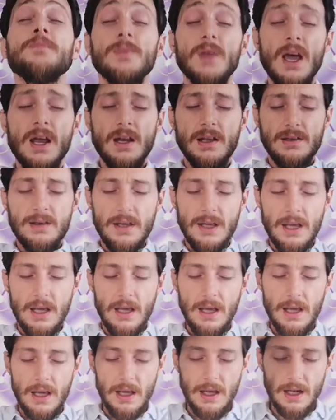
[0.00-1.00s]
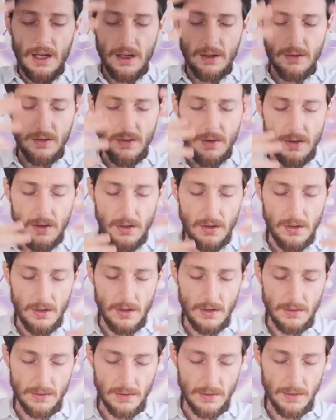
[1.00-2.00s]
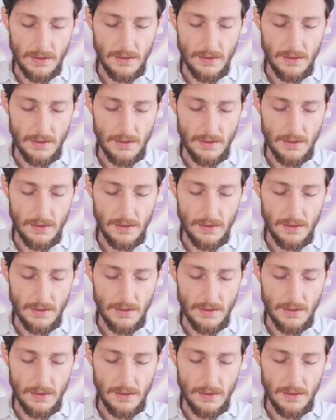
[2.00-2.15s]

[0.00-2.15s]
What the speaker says: and exhaling to the earth